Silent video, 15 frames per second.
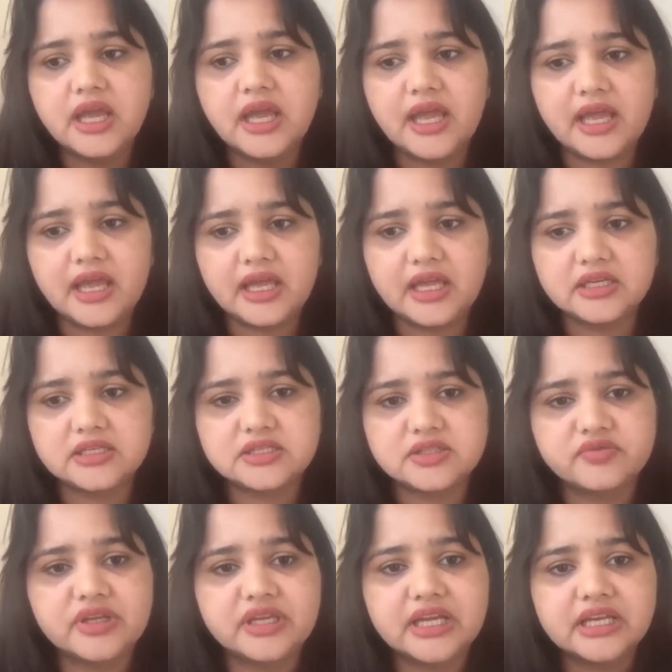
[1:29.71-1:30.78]
and
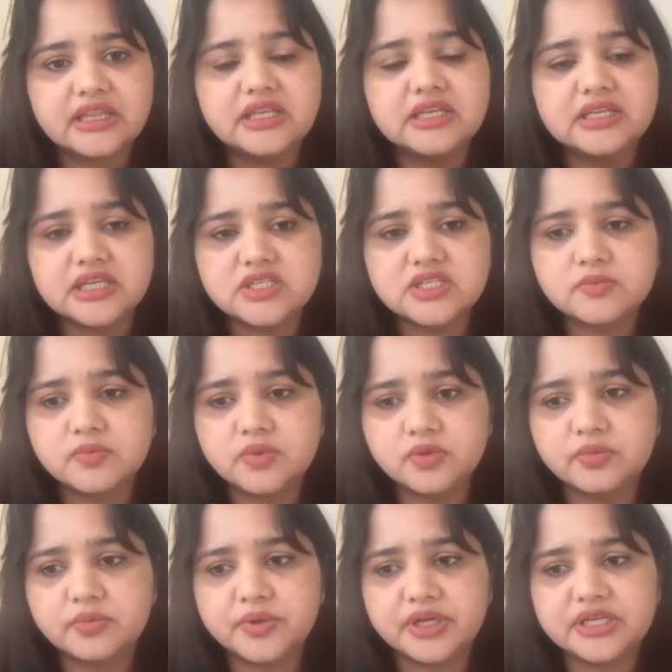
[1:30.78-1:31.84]
we get the test
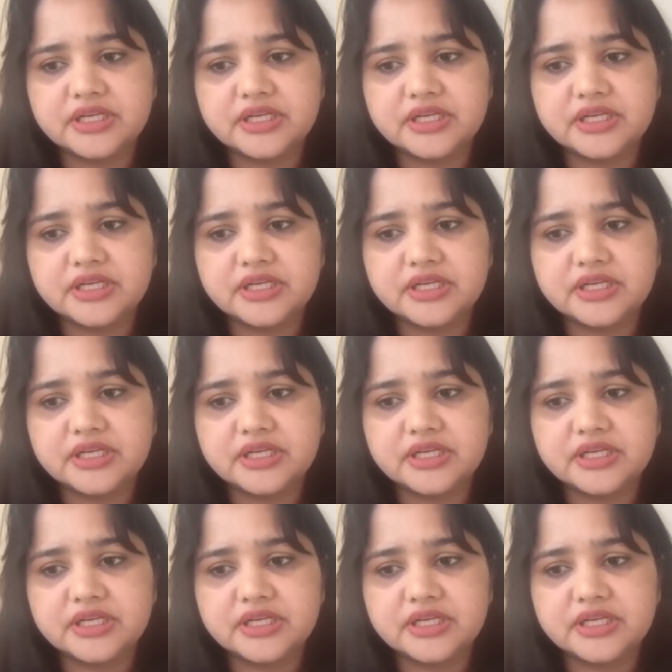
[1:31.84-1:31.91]
blueprint,